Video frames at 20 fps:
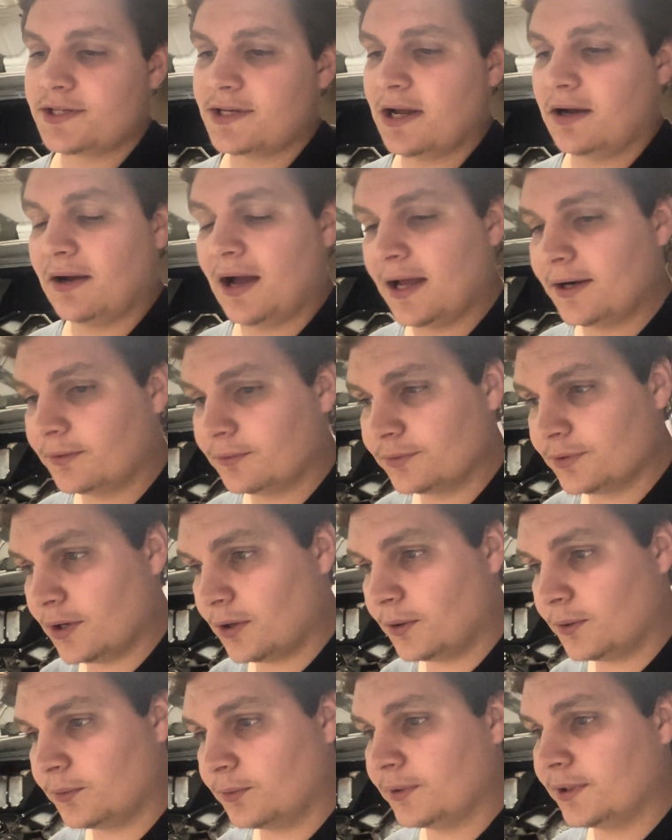Now, I don't
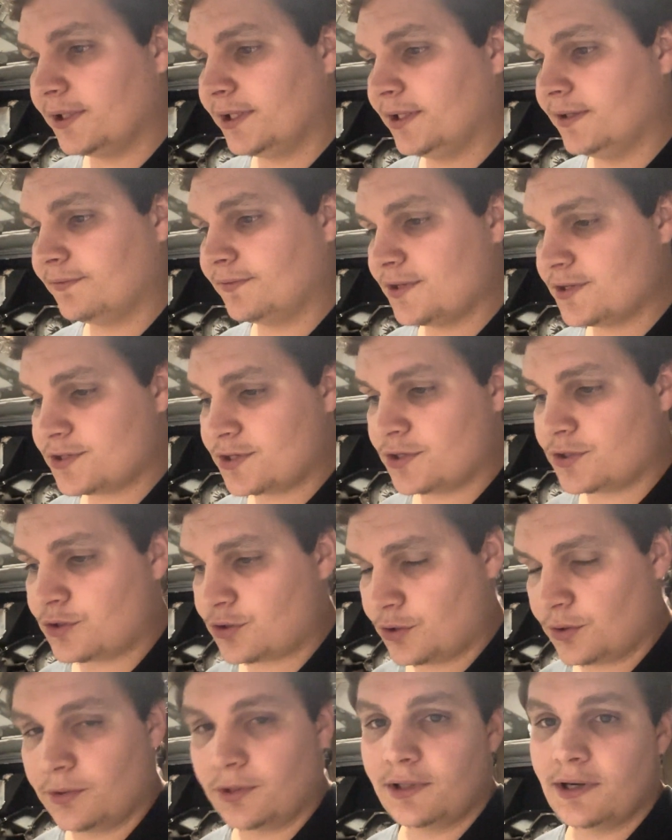know if this is
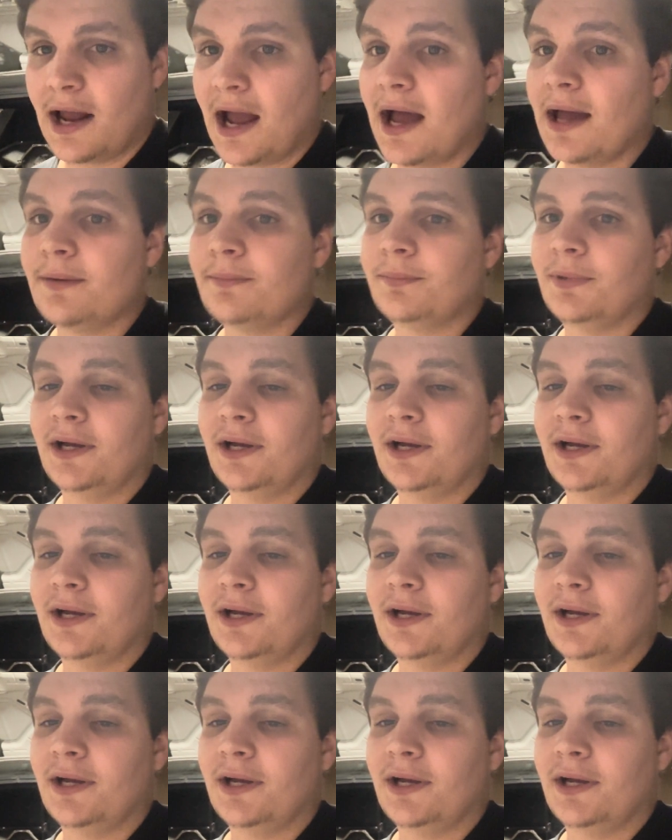true or not,